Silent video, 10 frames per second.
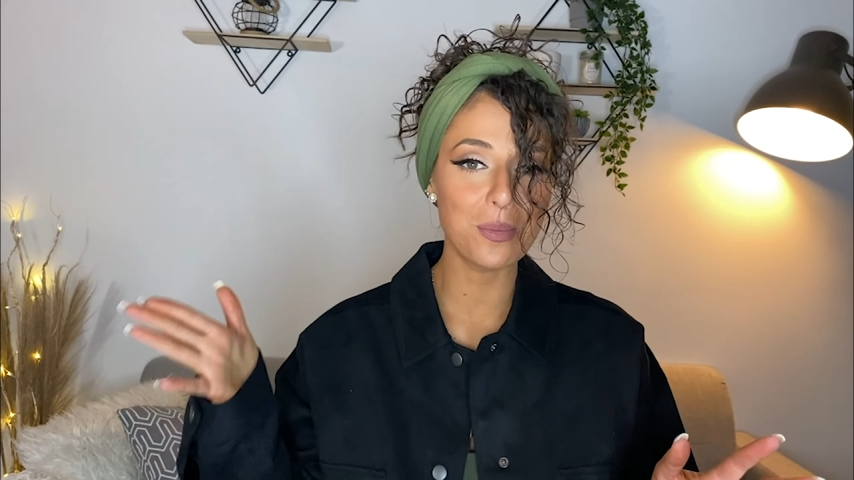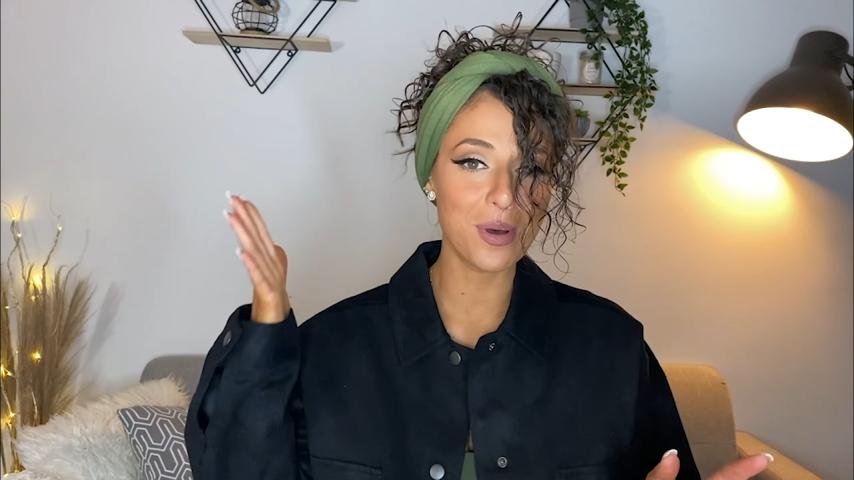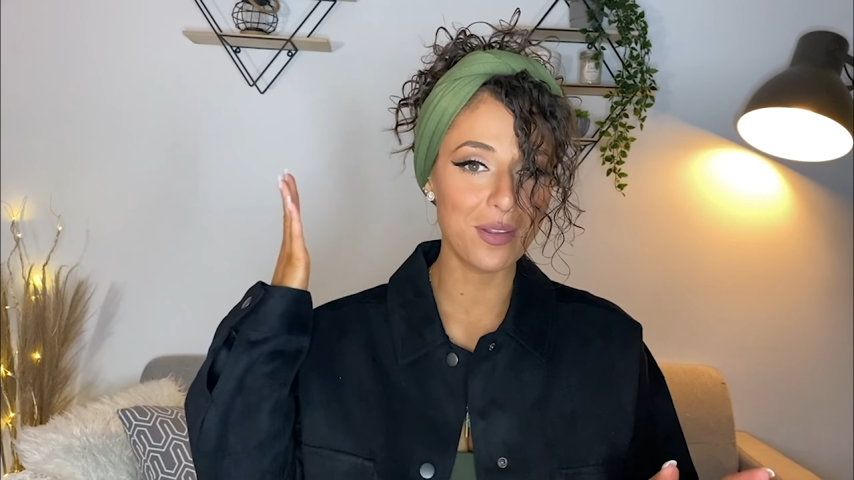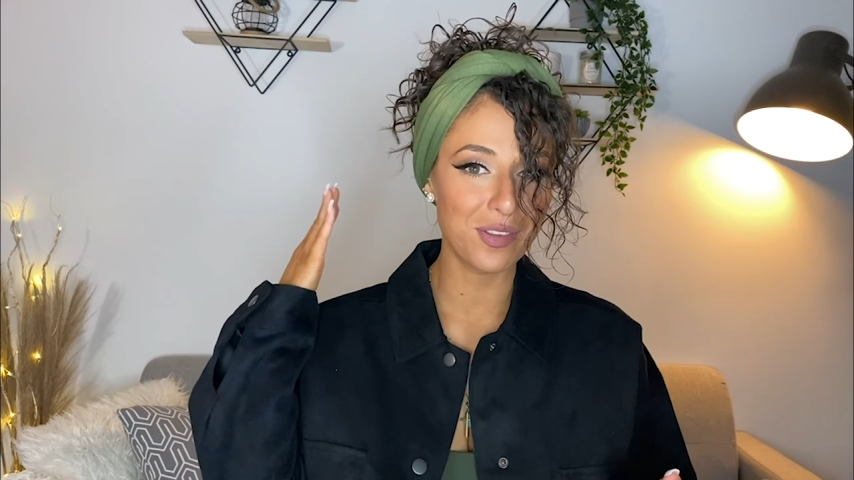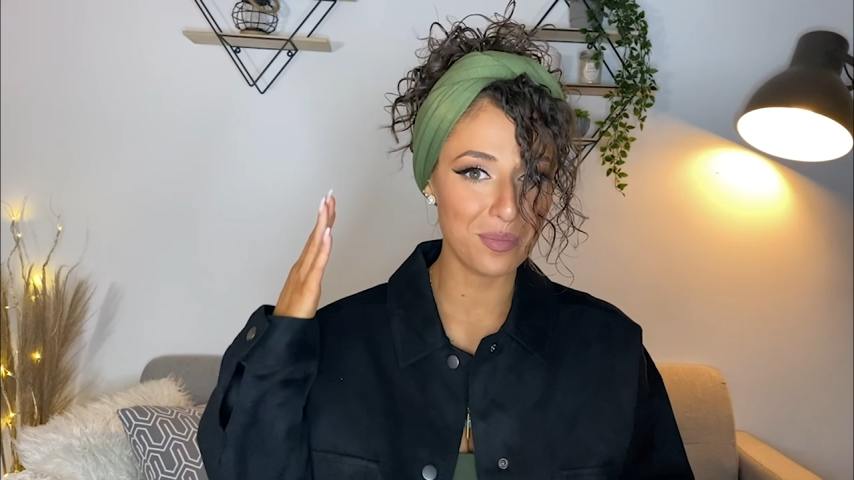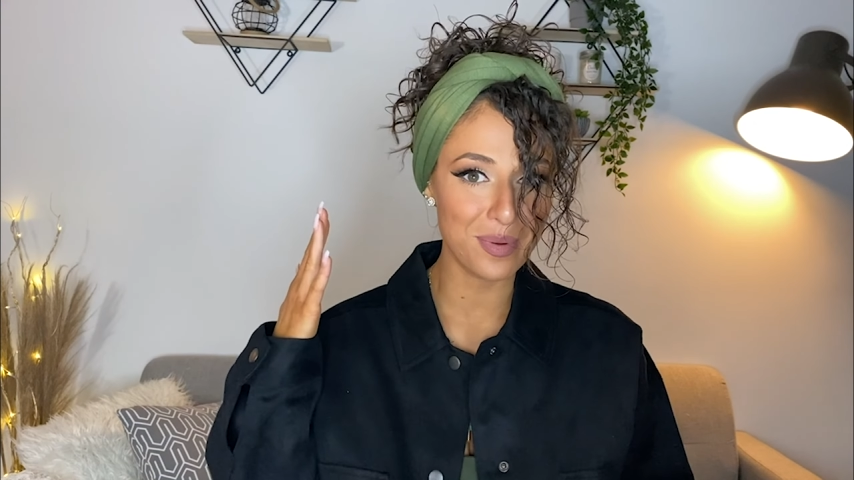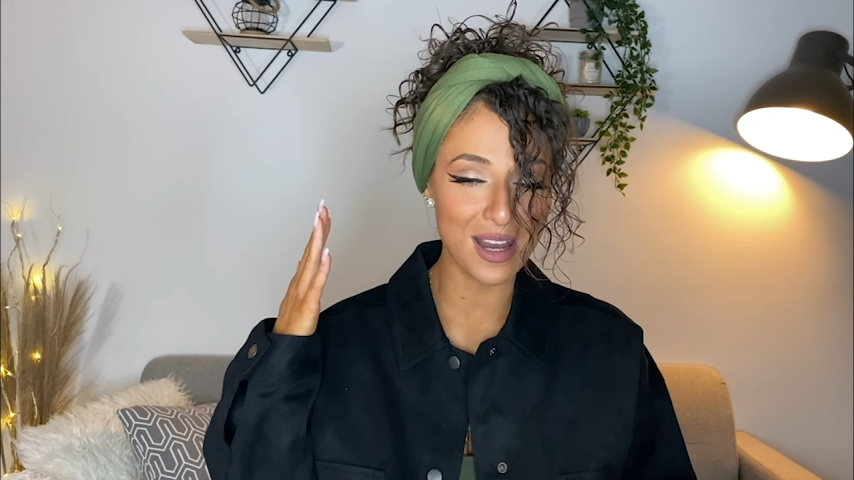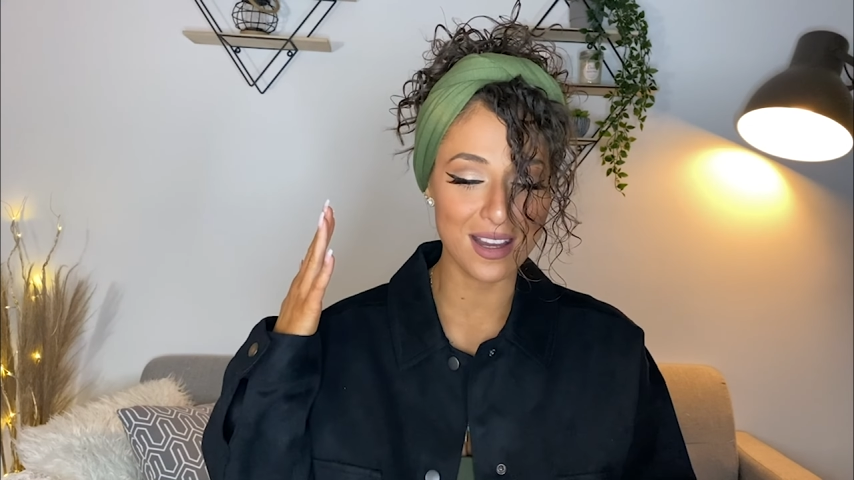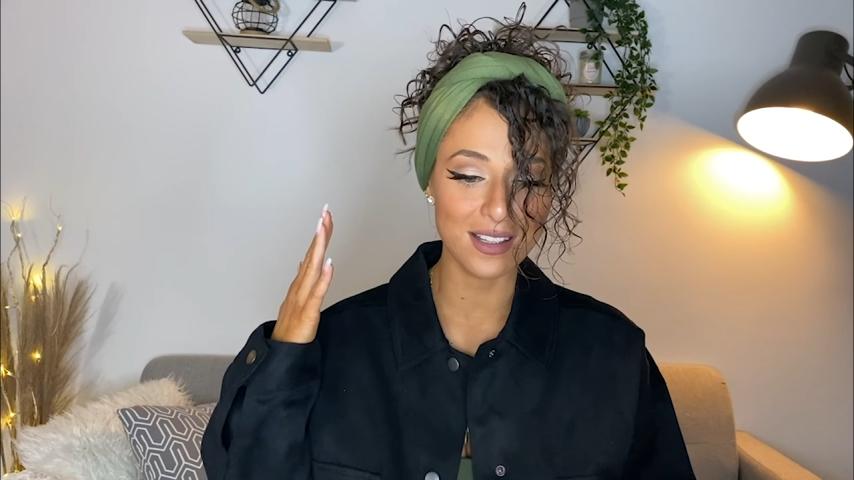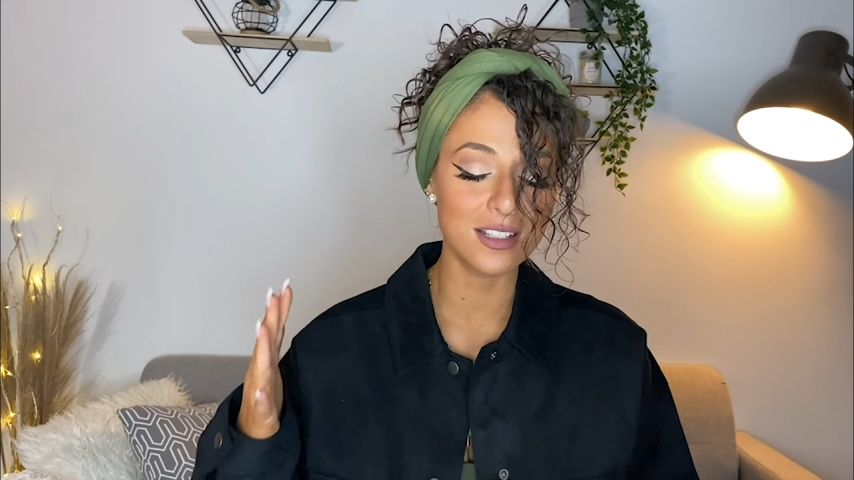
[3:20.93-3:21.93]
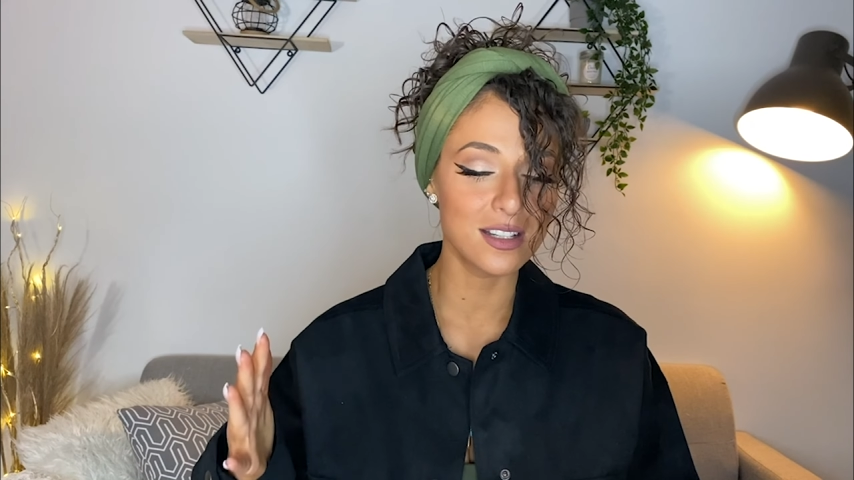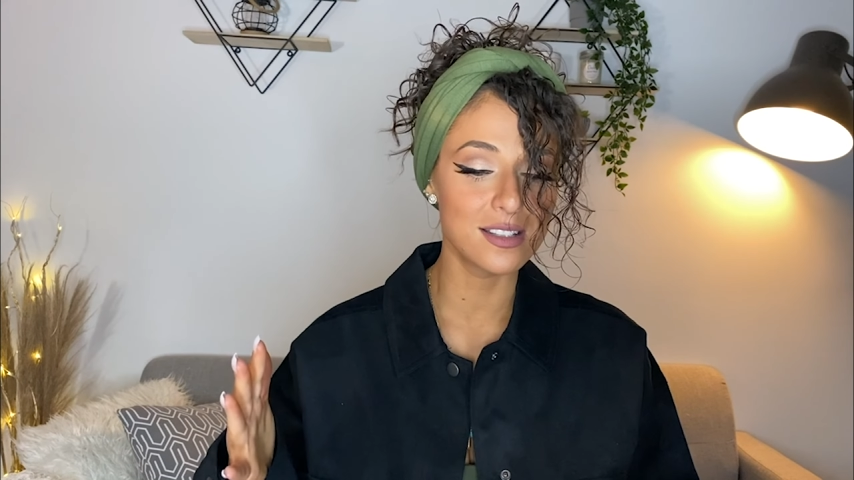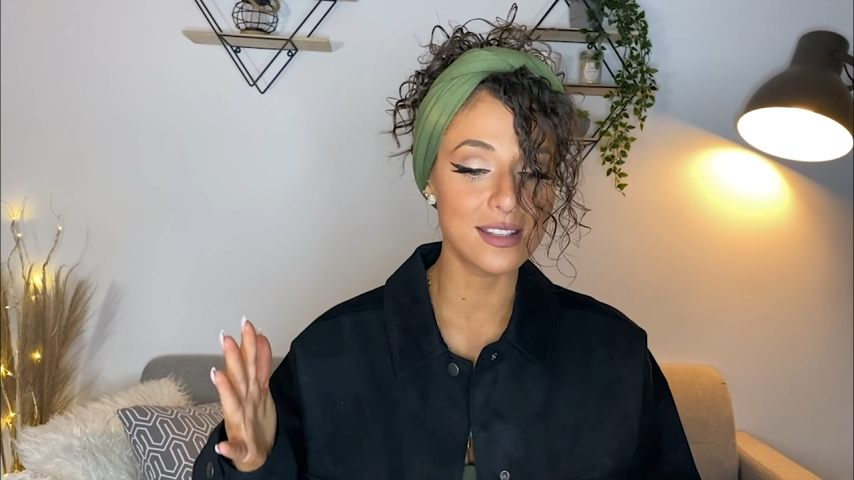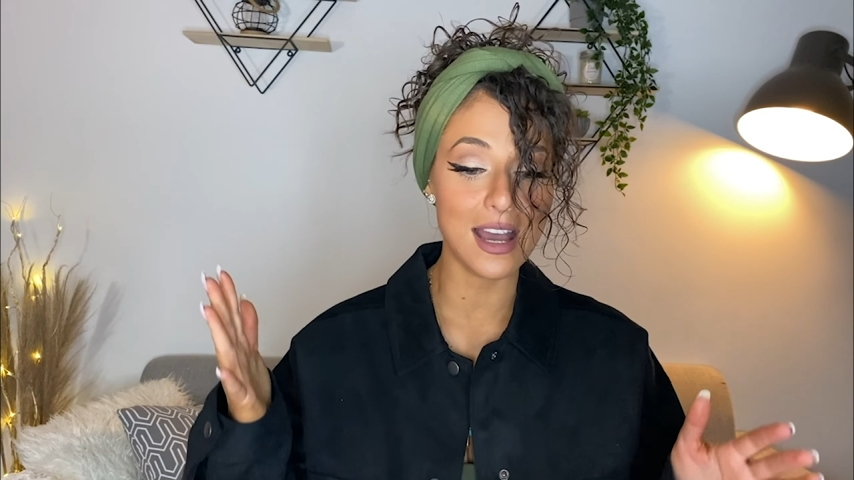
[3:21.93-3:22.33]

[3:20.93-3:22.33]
about the back because